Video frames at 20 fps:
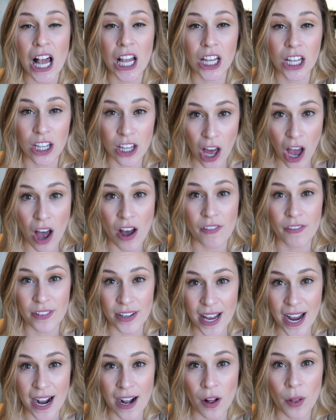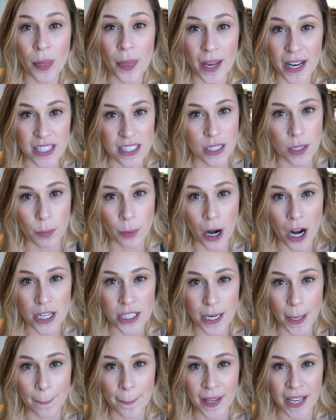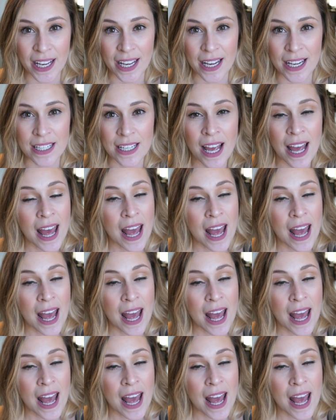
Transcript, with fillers: love now thanks to Project Pan